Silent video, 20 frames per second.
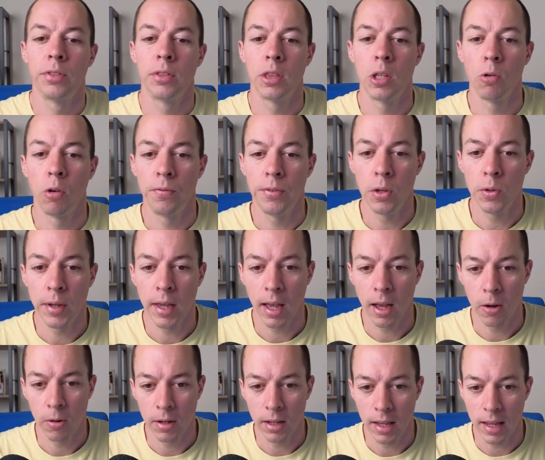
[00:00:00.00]
the review
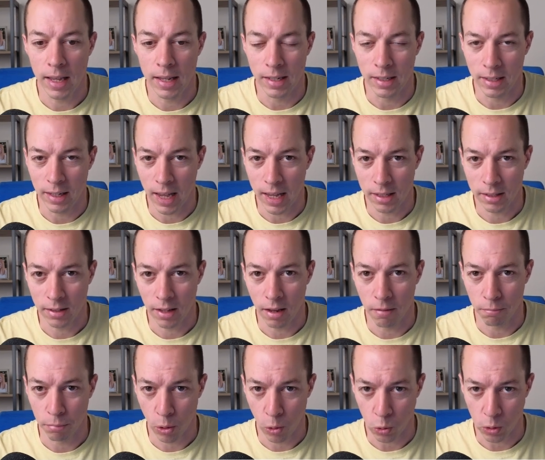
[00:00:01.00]
count is less
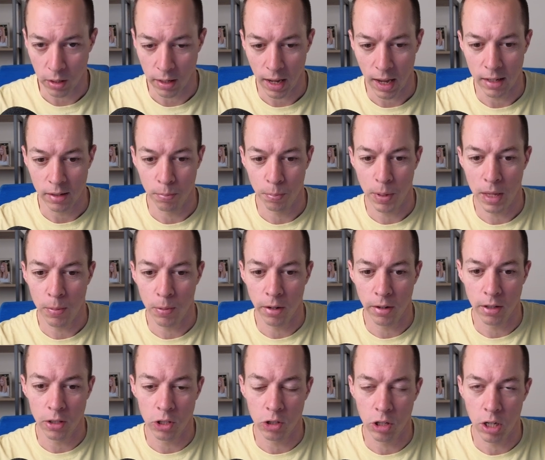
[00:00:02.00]
important as people are
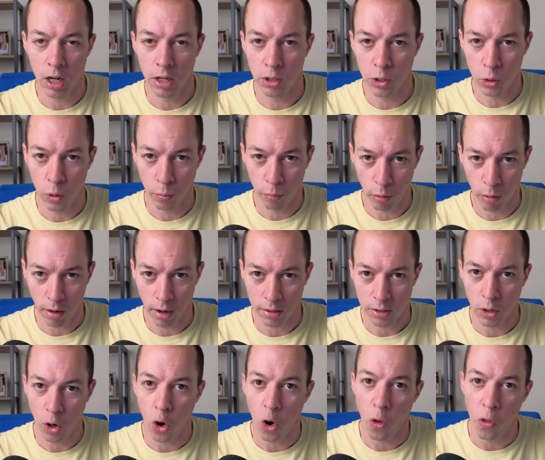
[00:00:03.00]
going to judge your
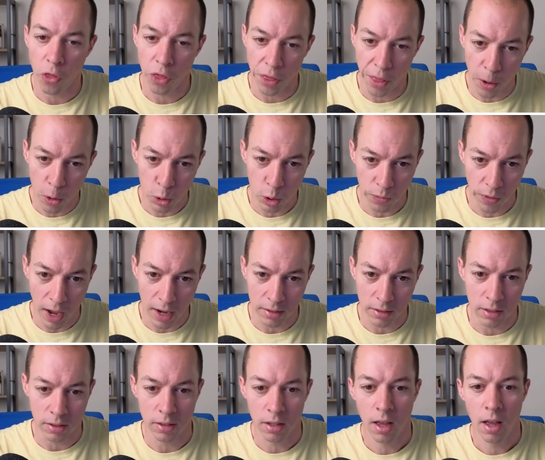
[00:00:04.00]
product on those
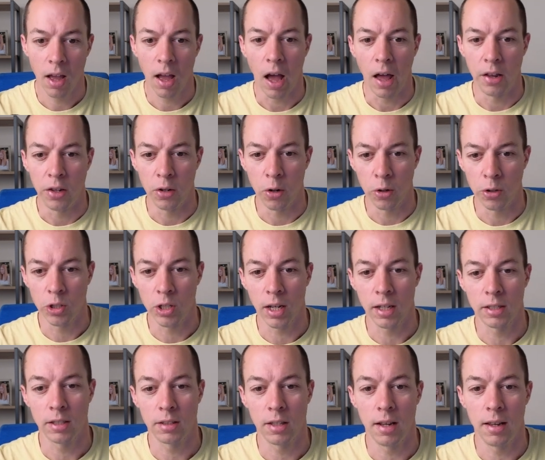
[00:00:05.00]
factors and not
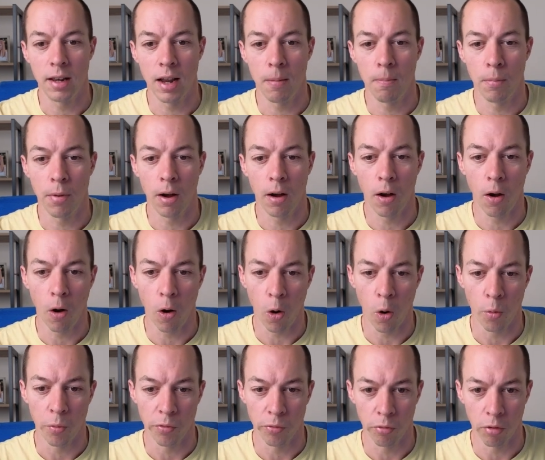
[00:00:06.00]
just the number
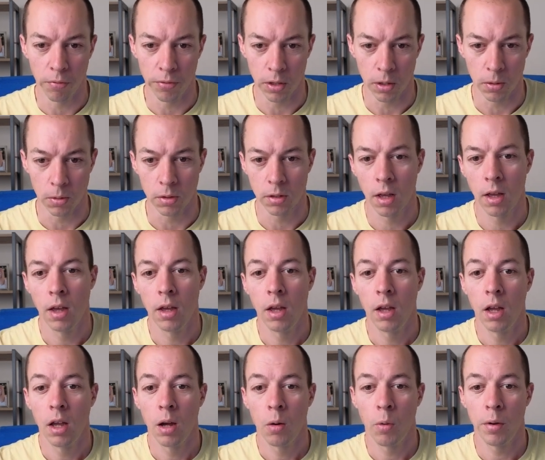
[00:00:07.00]
of reviews.
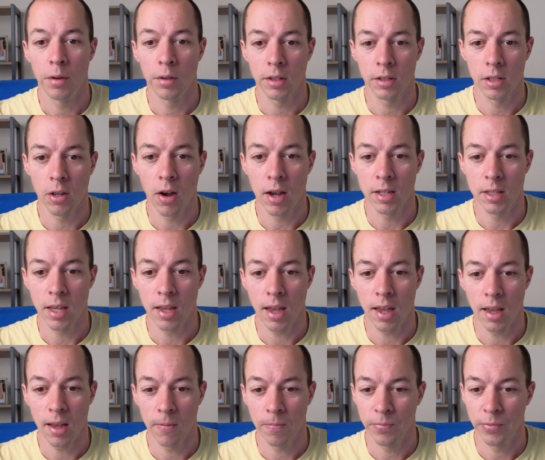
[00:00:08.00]
We've got the size tier
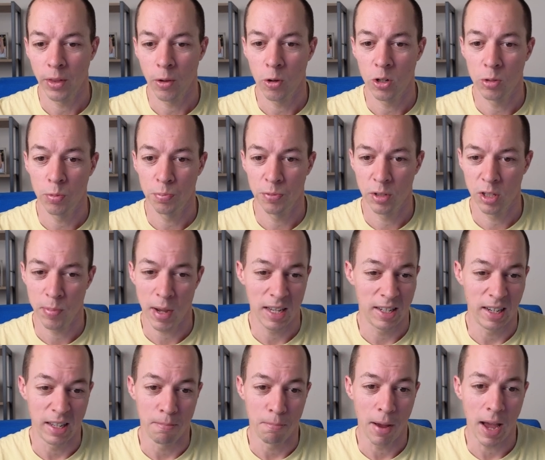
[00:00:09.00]
here, which
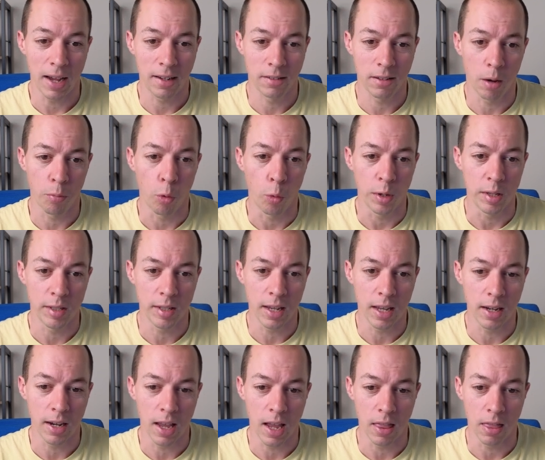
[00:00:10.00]
basically backs up what we're
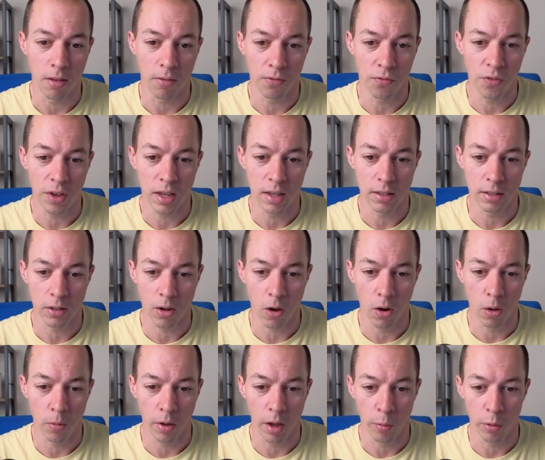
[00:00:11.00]
seeing in the fees
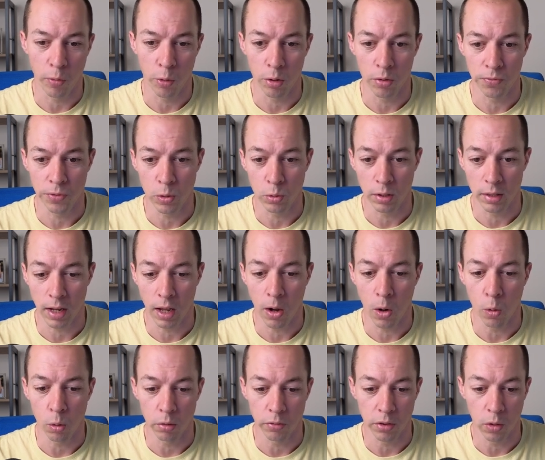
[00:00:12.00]
column, and we've already filtered out
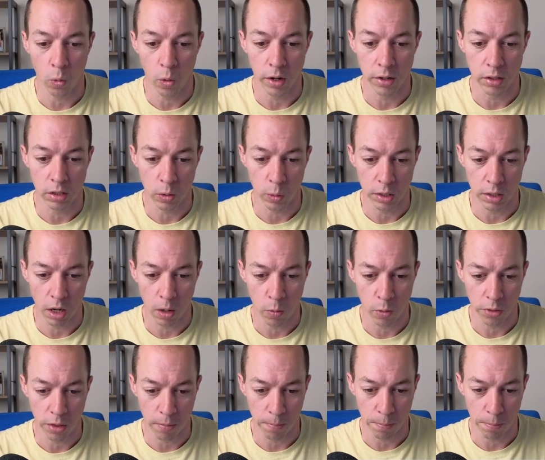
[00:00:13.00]
all of the ones that we don't want, the